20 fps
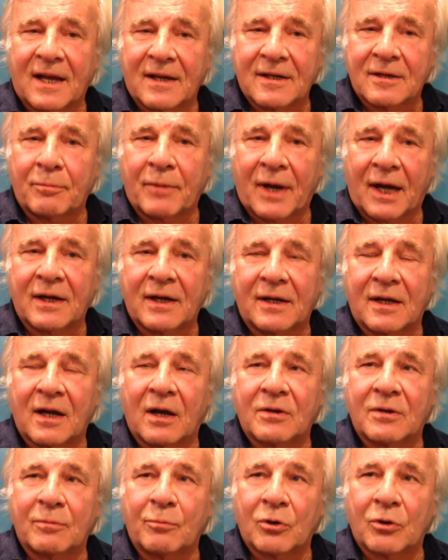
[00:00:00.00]
undermining
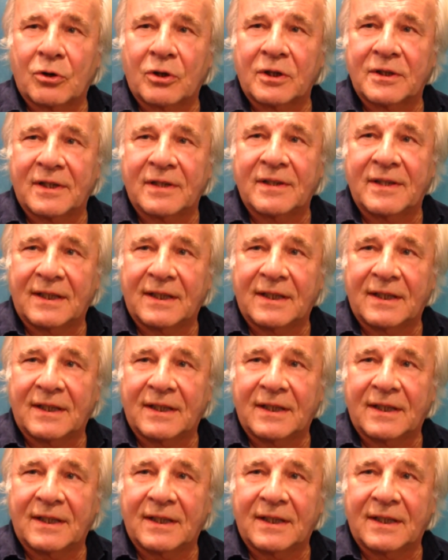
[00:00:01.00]
our democracy.